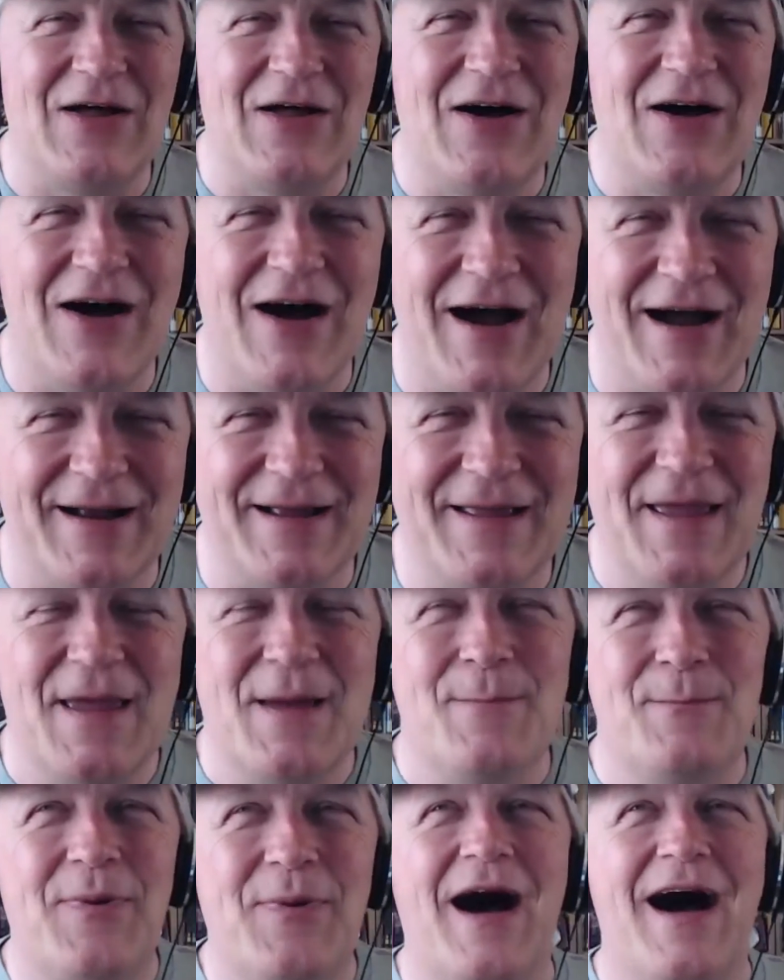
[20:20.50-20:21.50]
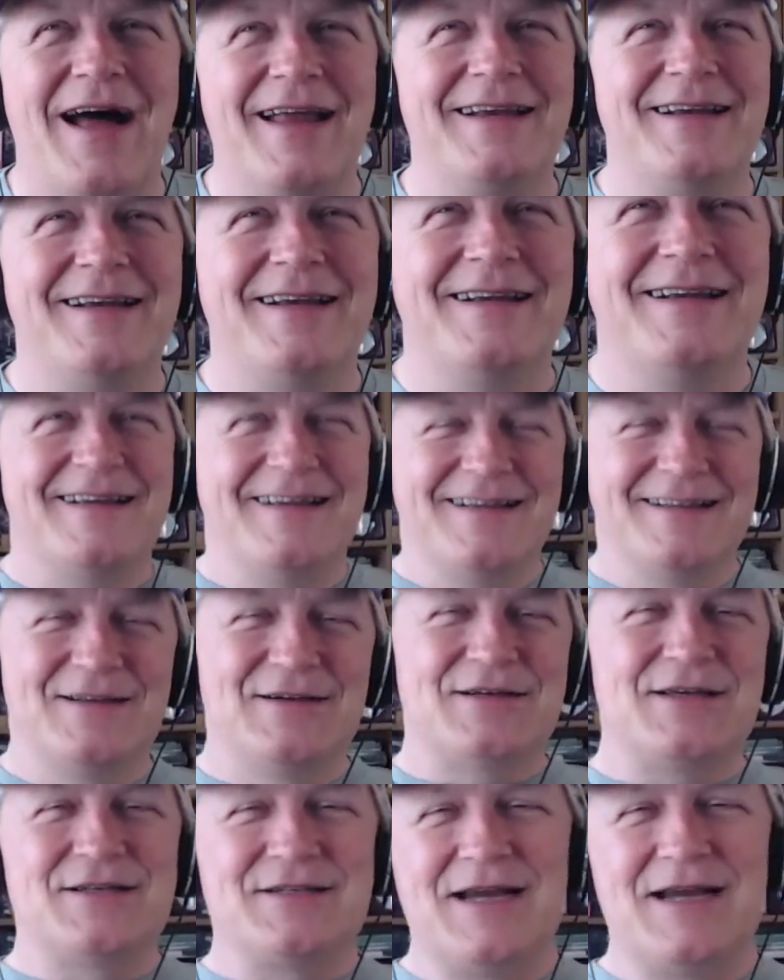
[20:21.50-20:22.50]
along but yeah
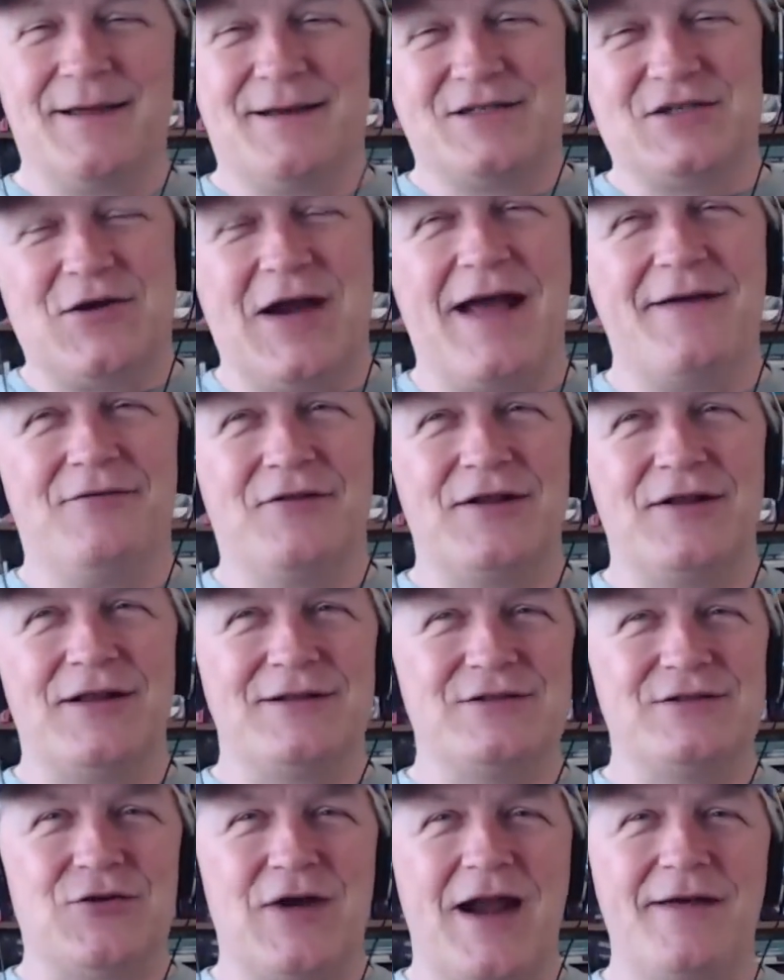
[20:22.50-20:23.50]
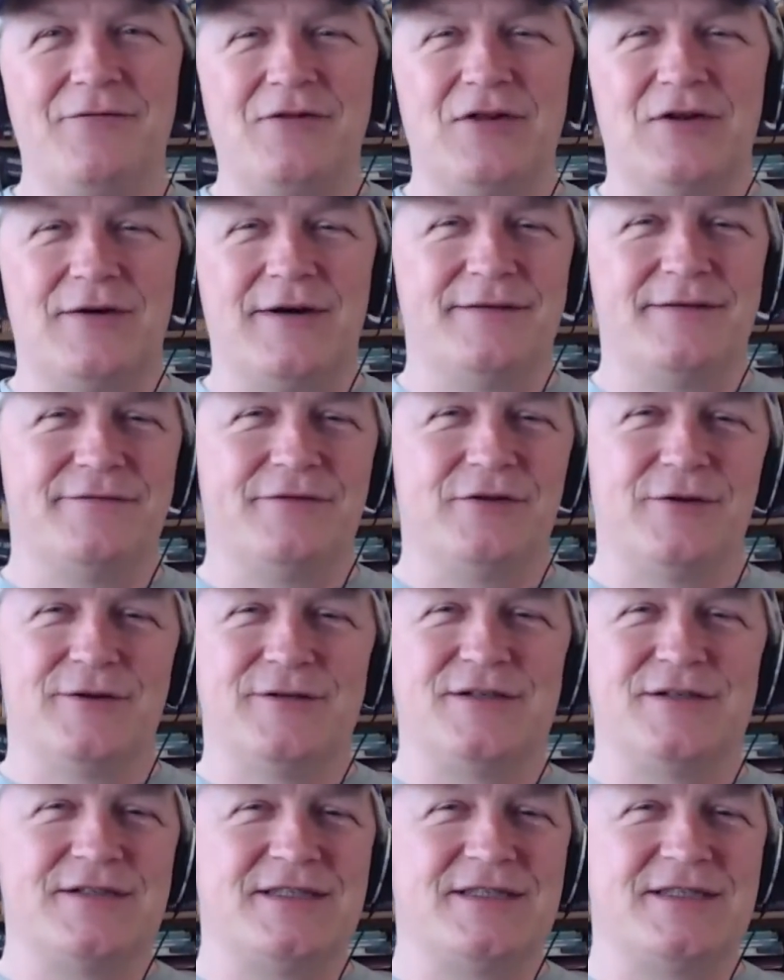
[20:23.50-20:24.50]
uh, traveler traveler
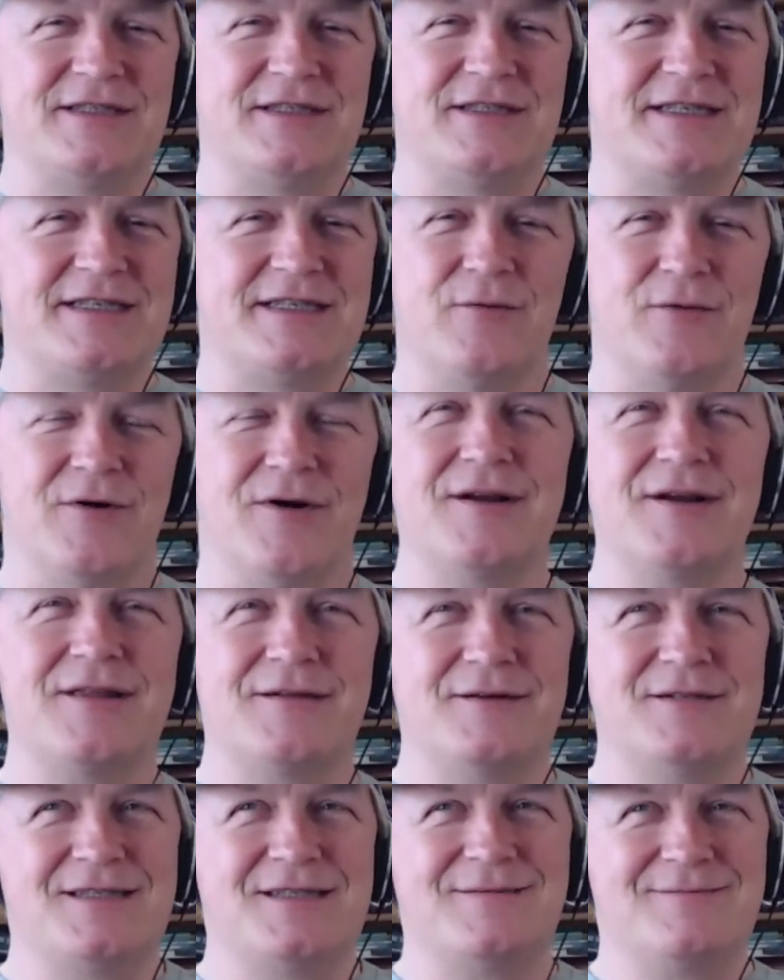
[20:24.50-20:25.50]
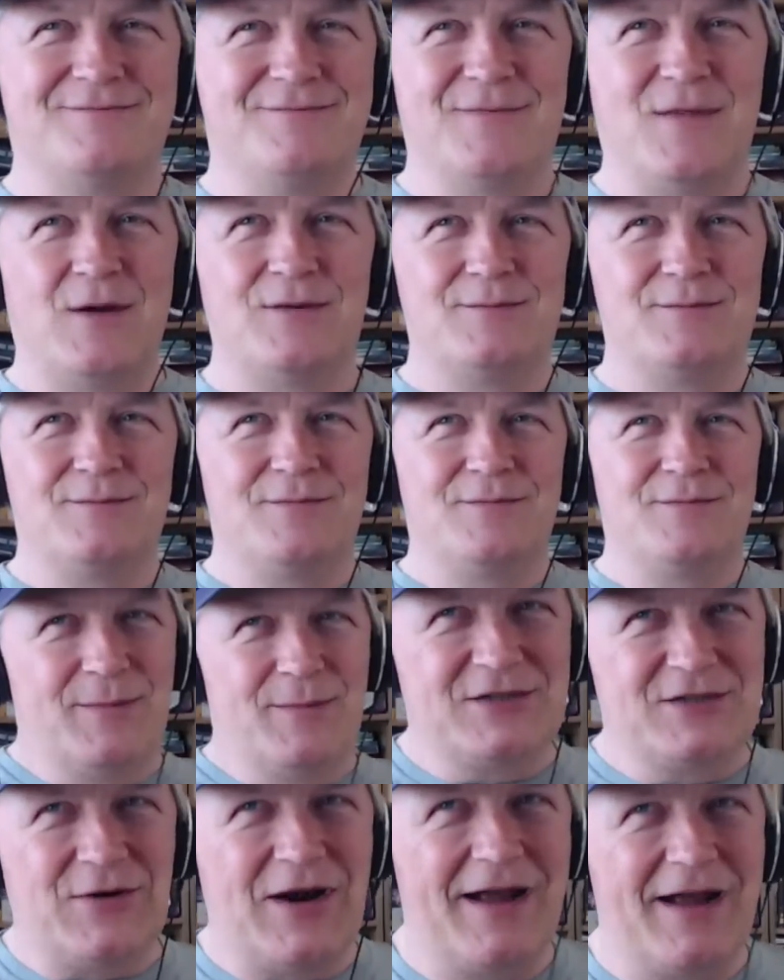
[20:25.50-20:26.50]
influencers have no work. There's no
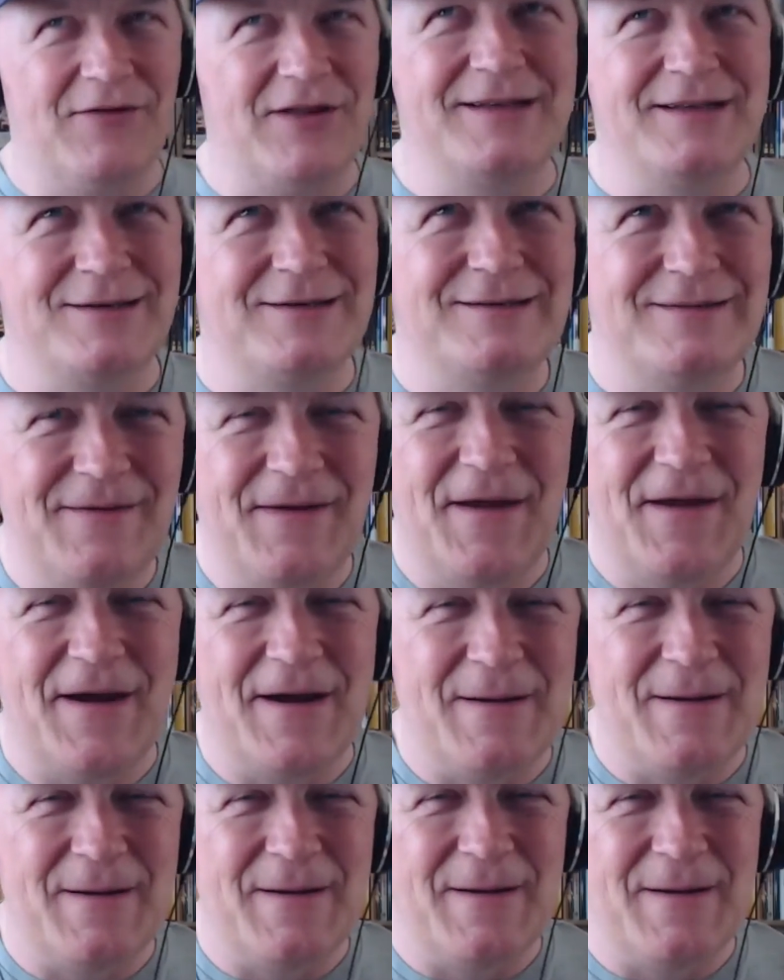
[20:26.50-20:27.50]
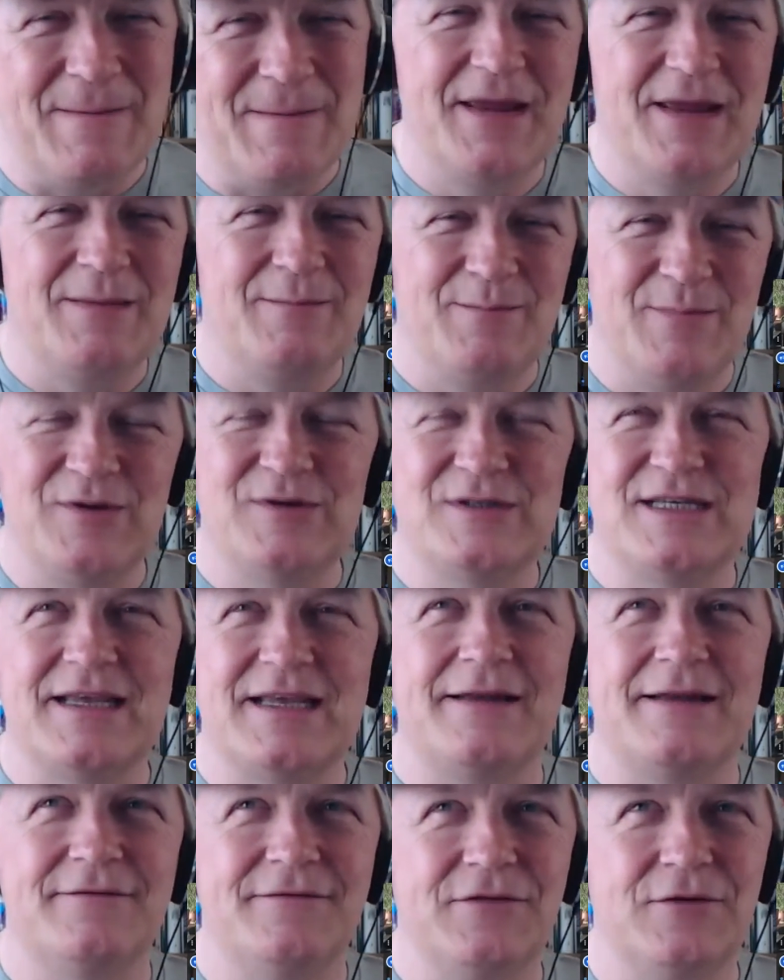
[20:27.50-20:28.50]
nobody's traveling. Um, music
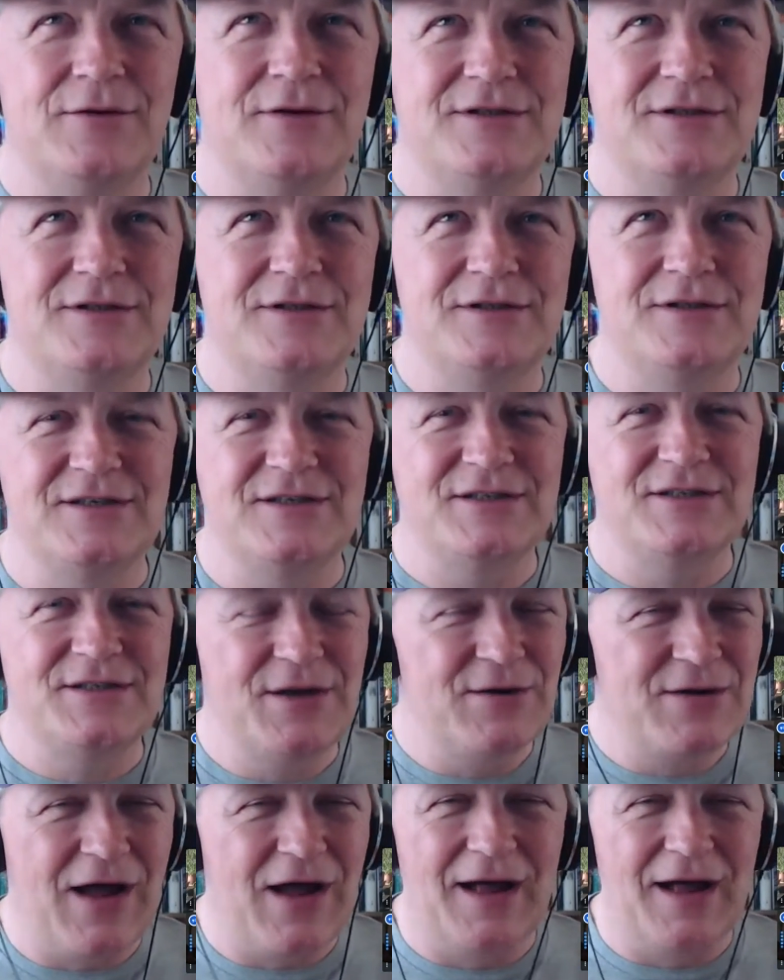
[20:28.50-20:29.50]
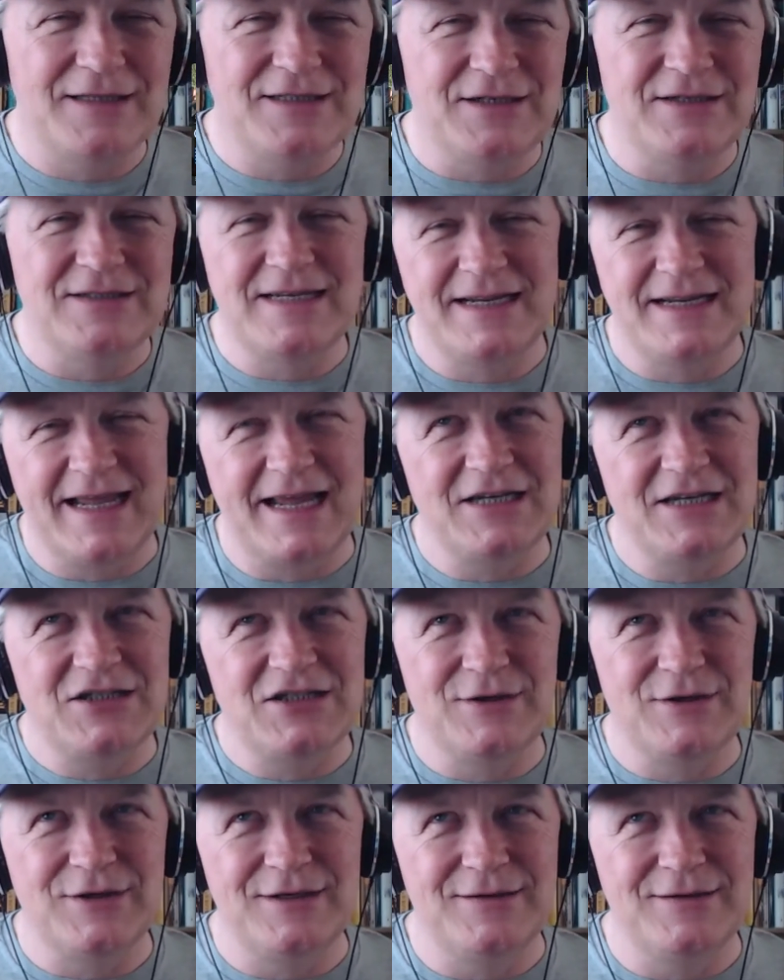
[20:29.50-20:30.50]
influencers. There's no concerts. I guess you
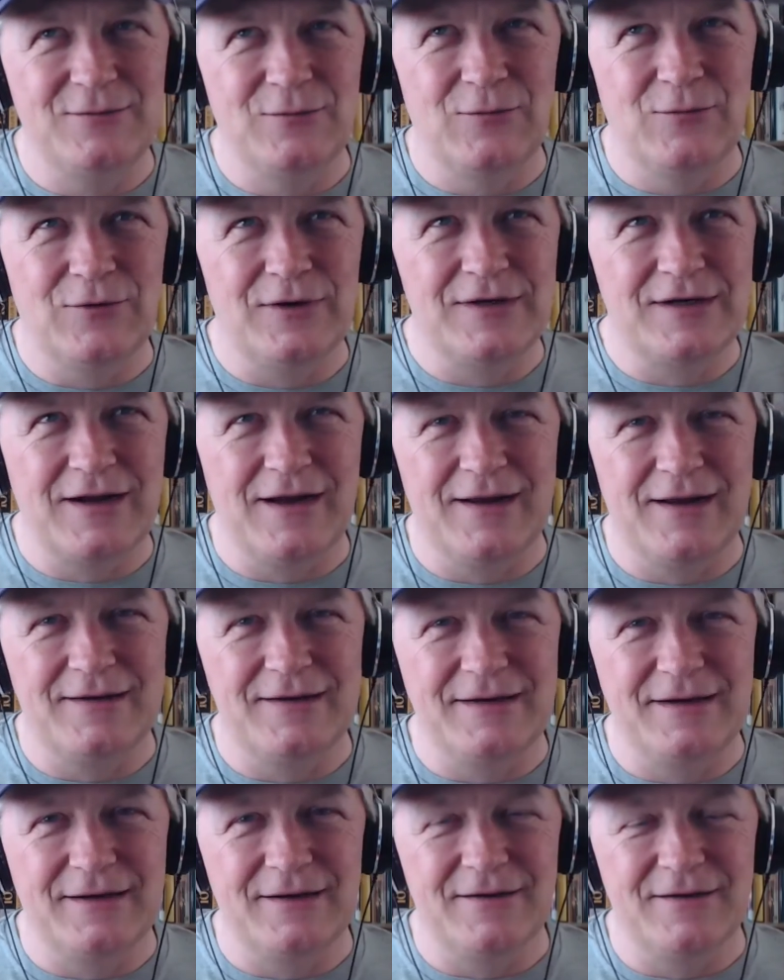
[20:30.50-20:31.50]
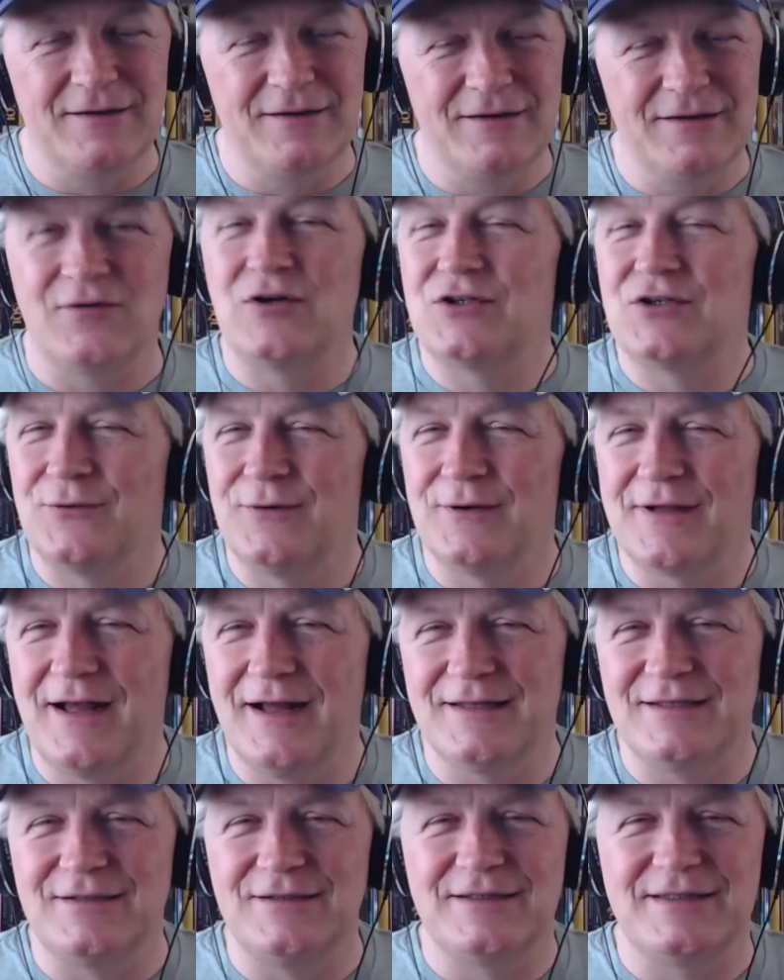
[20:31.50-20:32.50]
could work on you know these virtual
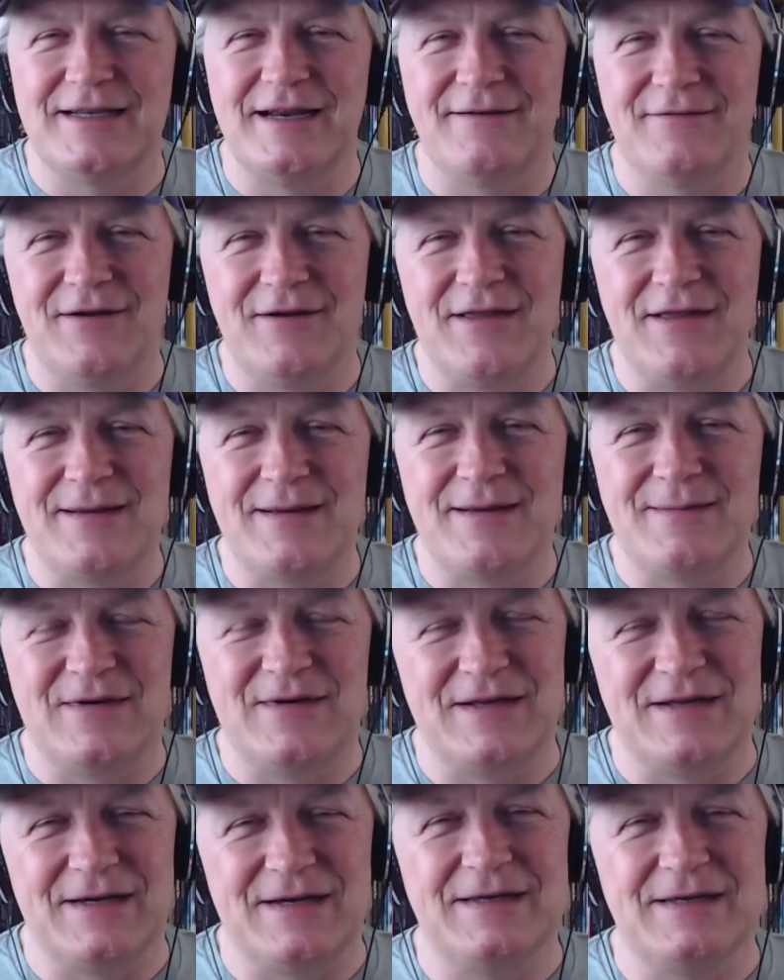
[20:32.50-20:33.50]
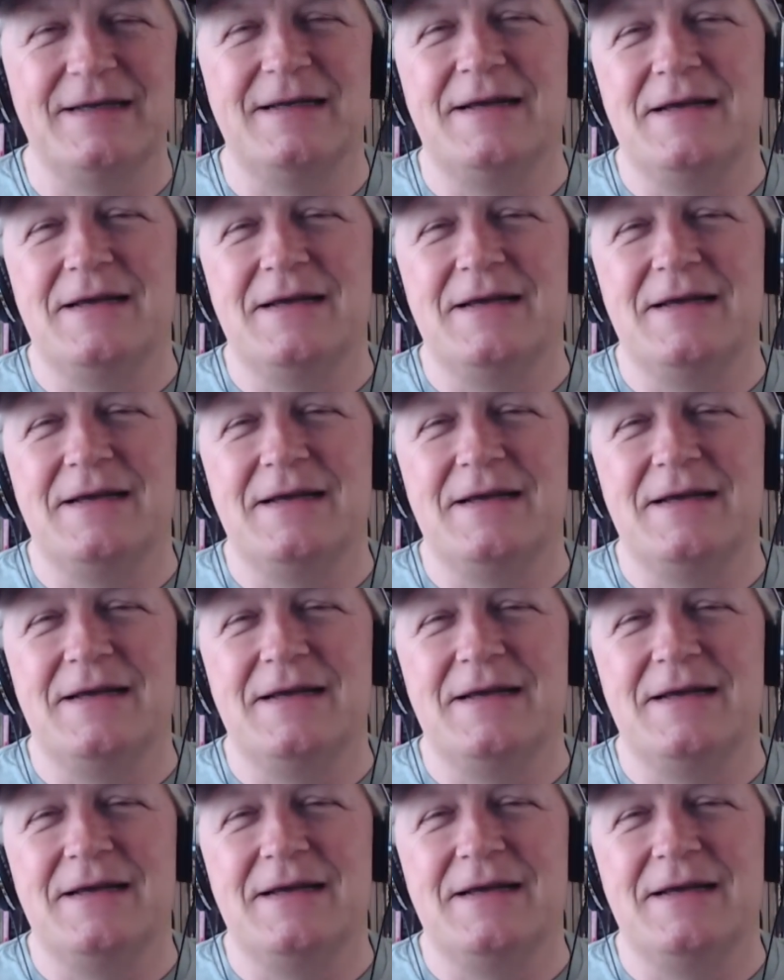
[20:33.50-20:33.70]
concerts and everything, but uh,